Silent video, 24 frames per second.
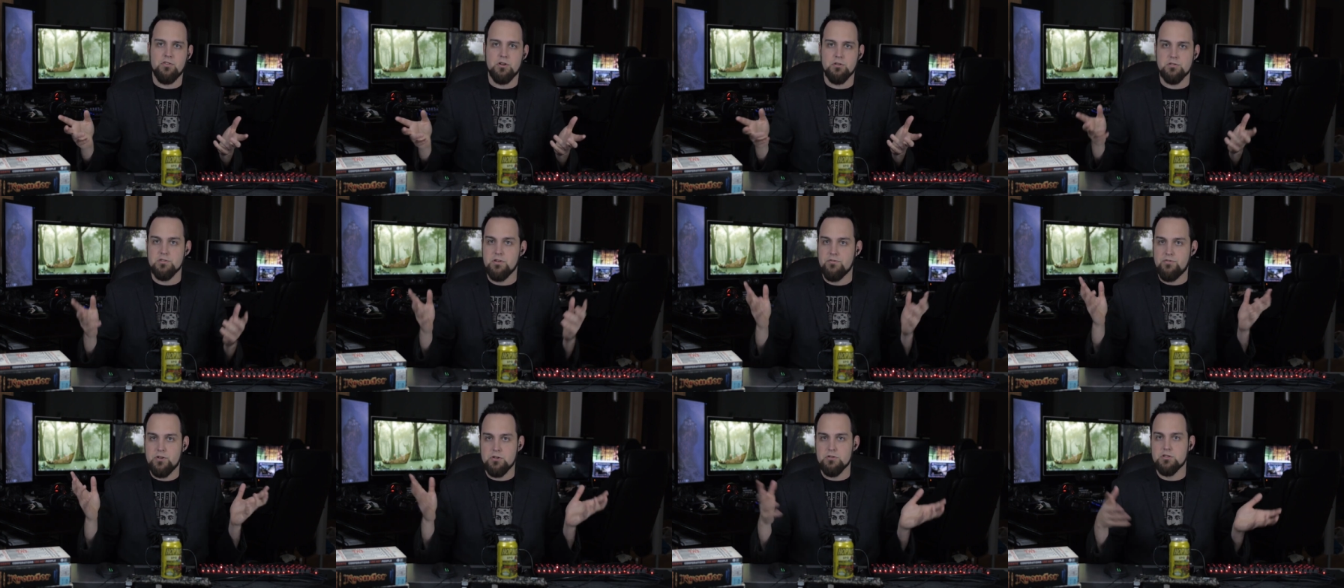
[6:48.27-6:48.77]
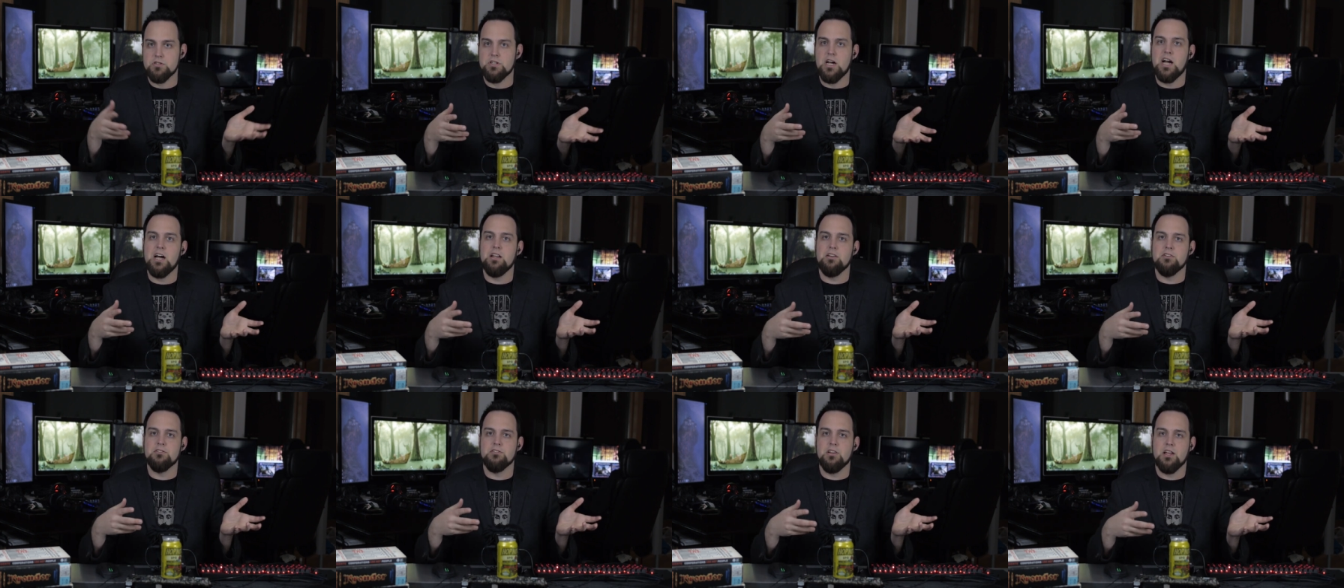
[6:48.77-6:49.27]
If, your if your
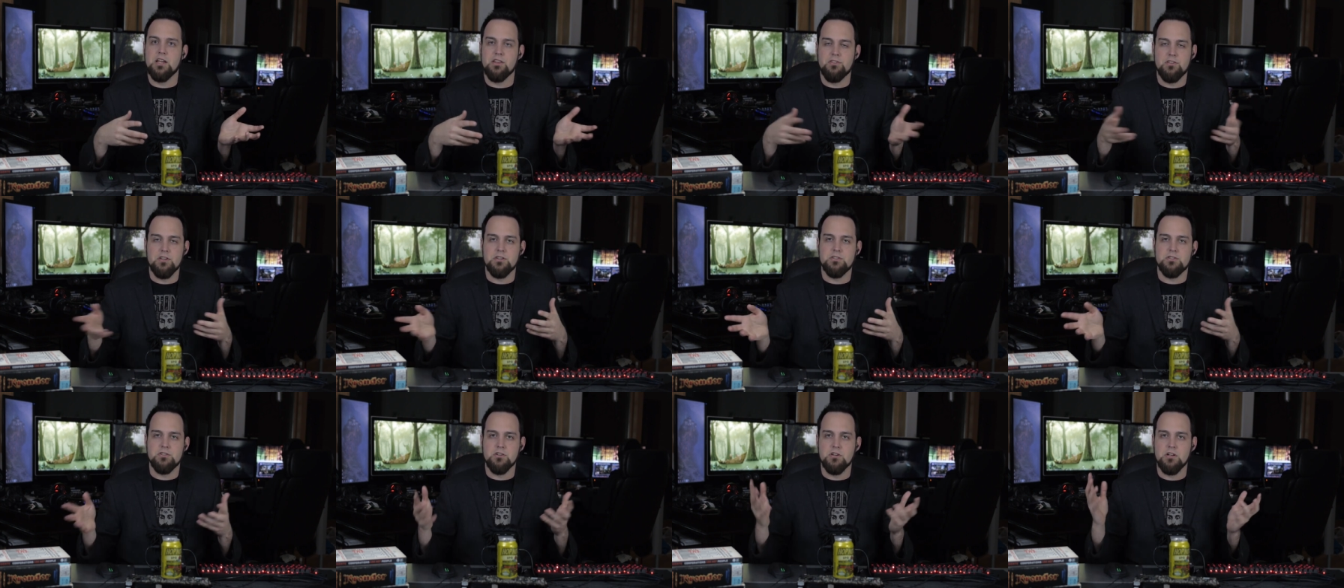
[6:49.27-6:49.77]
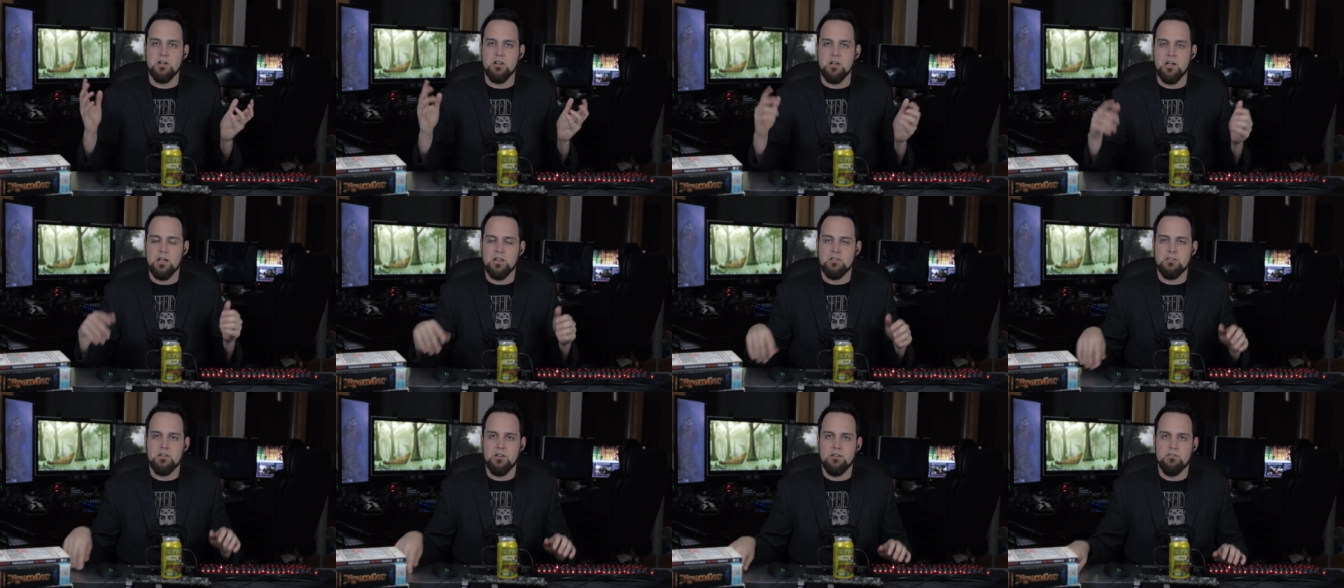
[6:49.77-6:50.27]
style is like this, you're going to
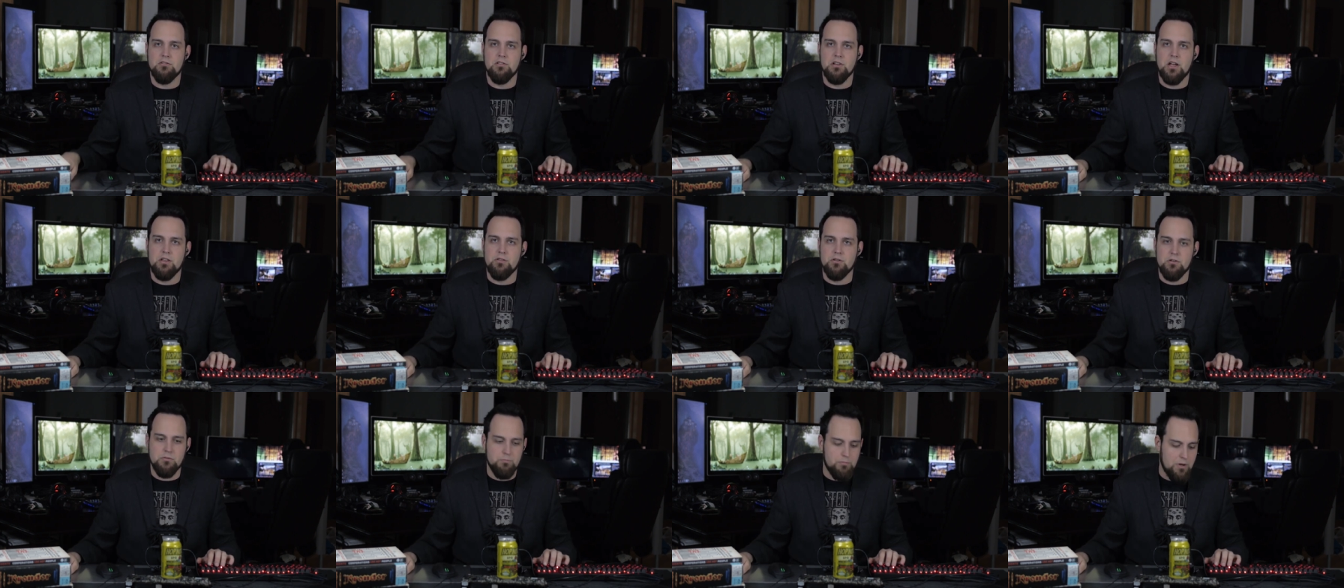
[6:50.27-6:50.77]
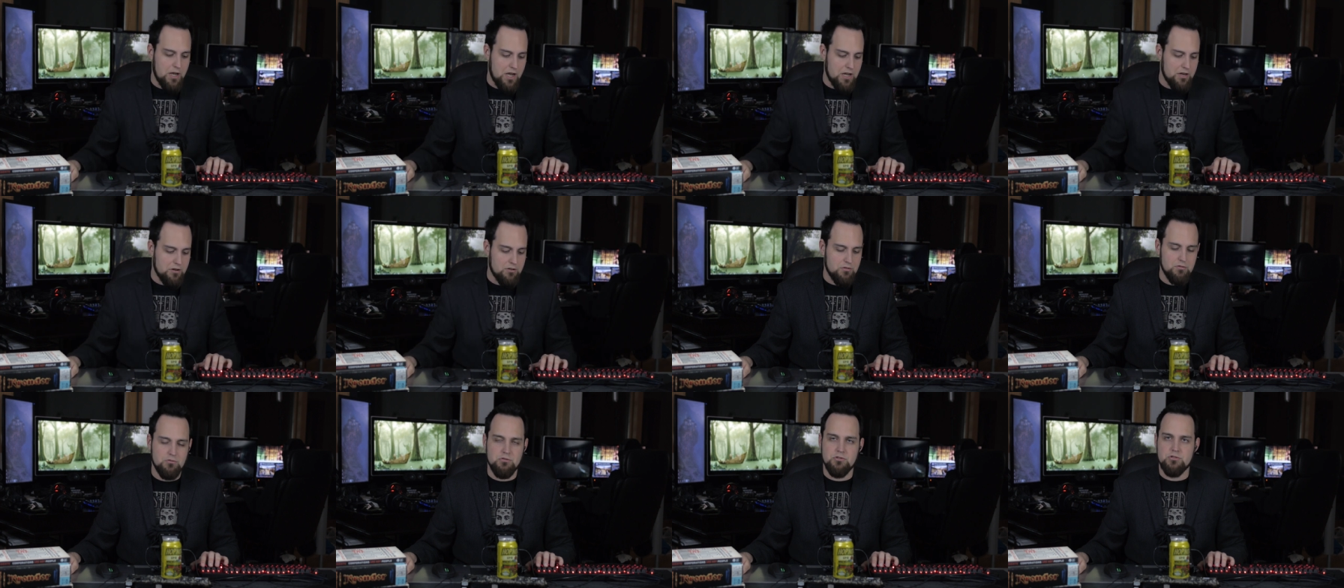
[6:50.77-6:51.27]
like these leather
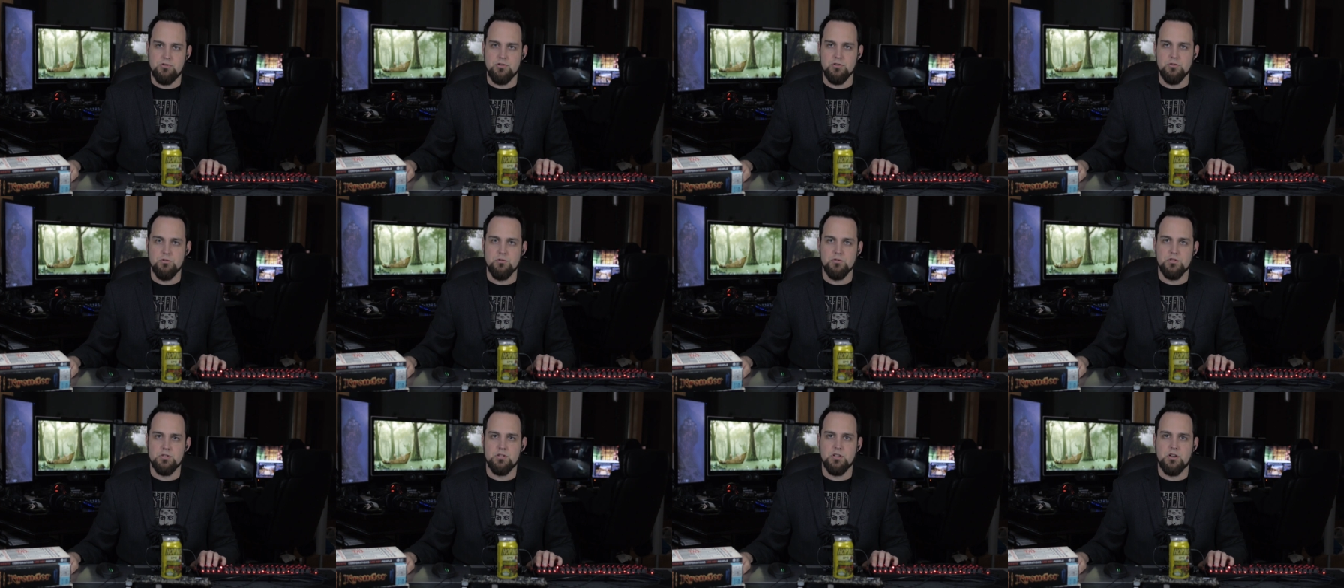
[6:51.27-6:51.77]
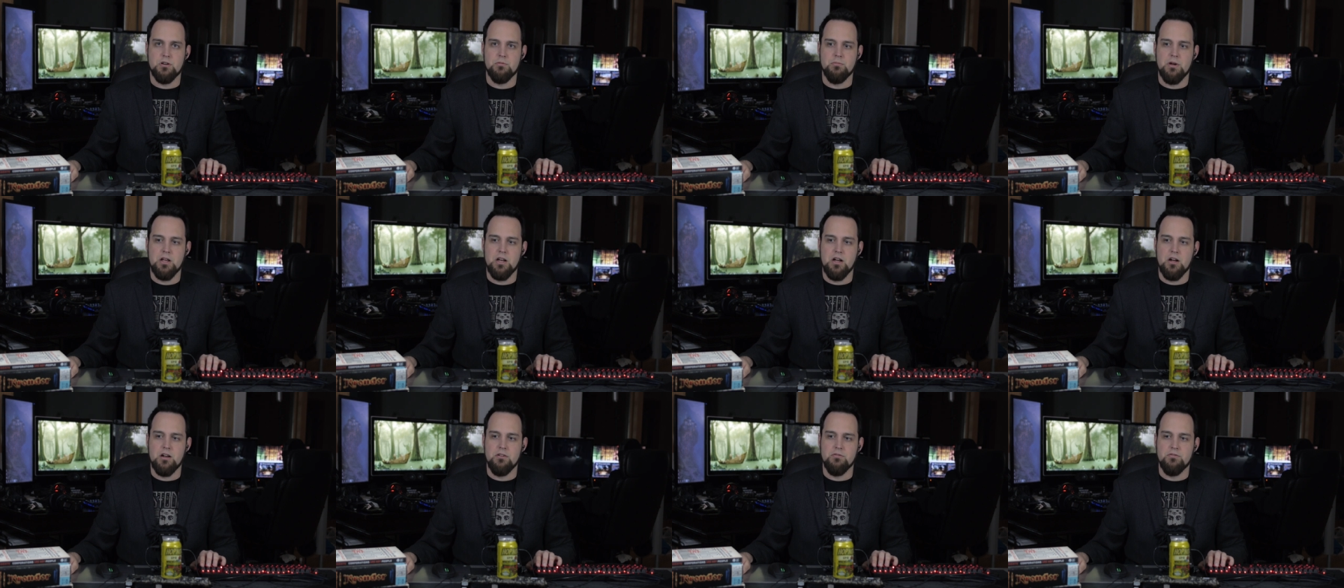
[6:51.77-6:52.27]
patent shoes that are
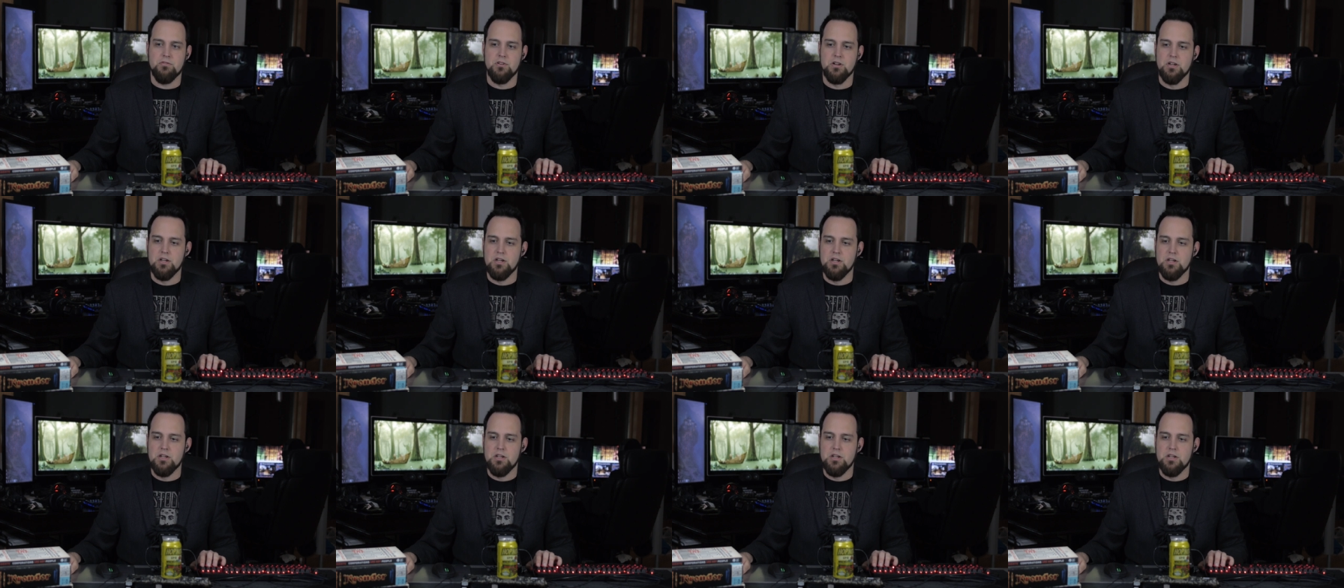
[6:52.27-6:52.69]
made out of